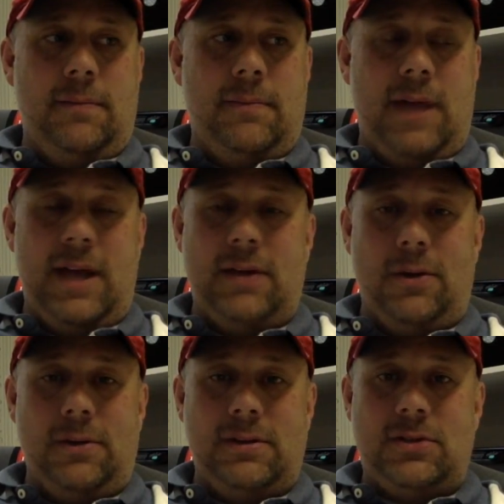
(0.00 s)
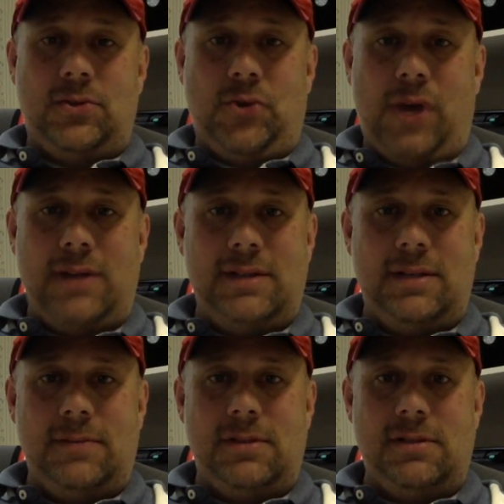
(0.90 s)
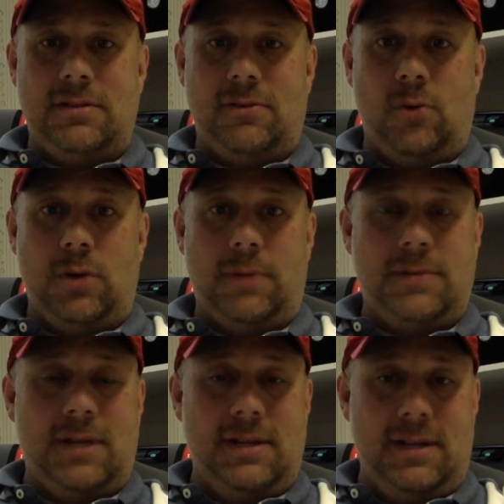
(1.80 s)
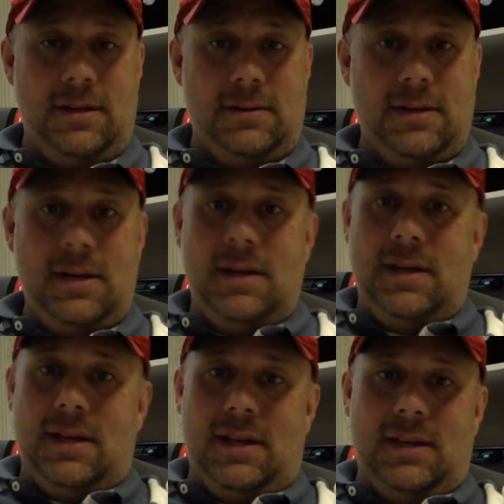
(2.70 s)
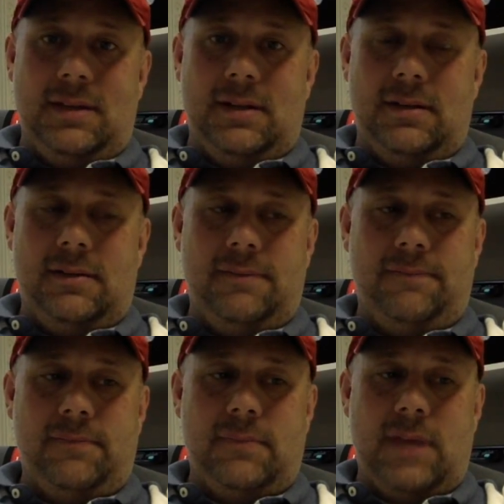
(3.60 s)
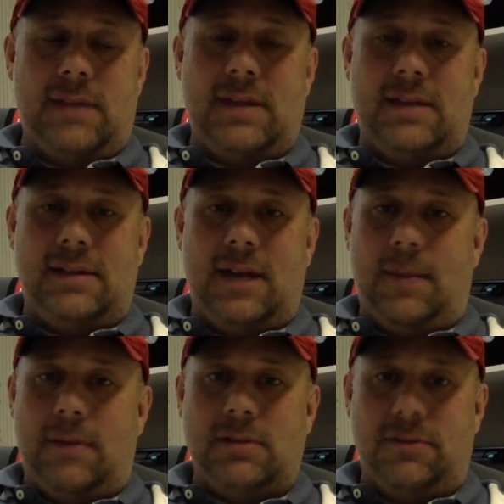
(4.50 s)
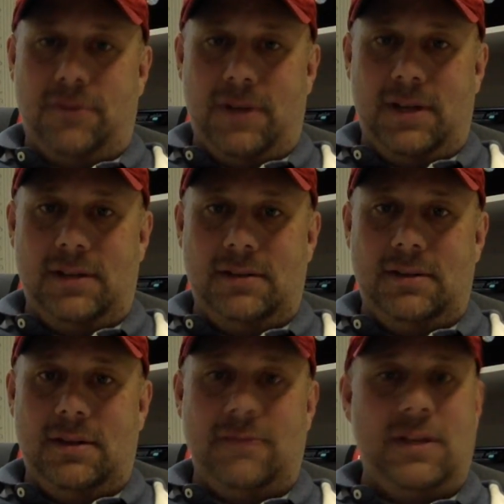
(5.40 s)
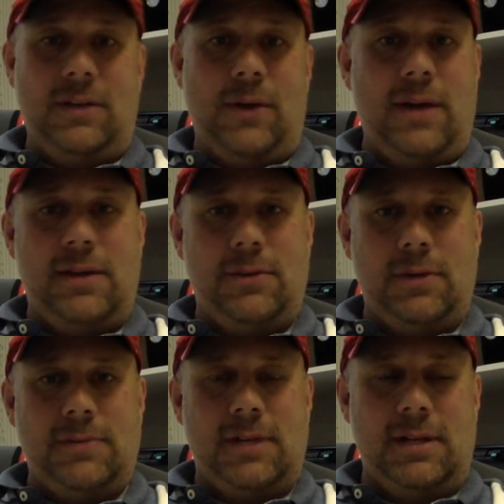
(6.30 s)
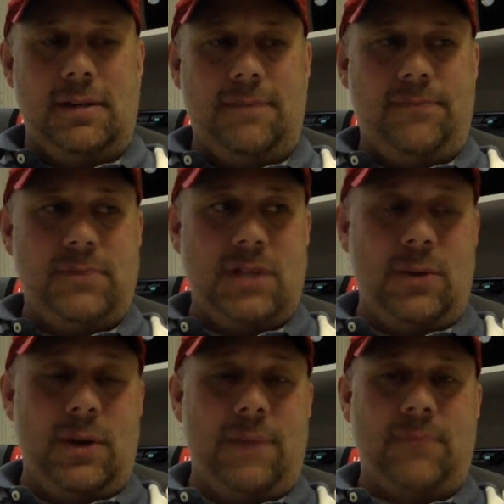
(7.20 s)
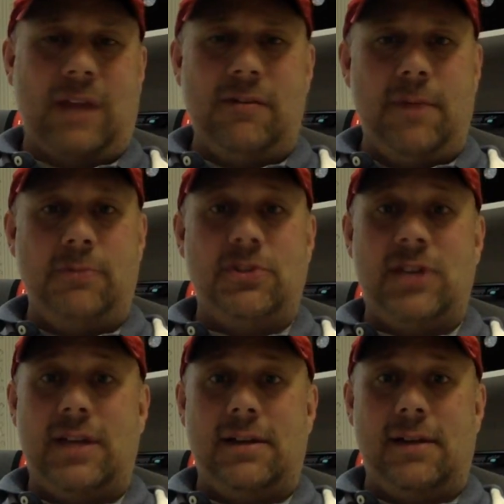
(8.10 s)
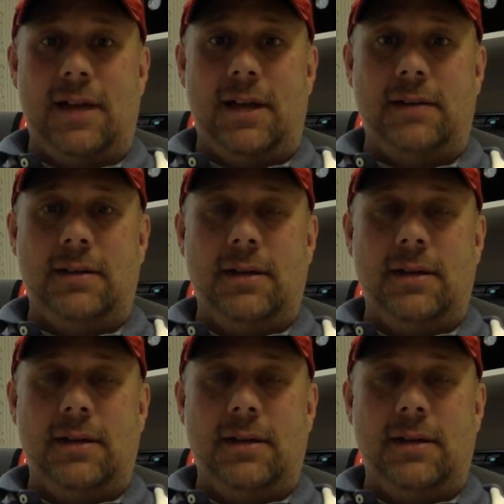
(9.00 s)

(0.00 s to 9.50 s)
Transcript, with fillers: I had all these crazy images of going upside down, and at that time I was afraid of any ride that went upside down. So anyway, I remember standing in line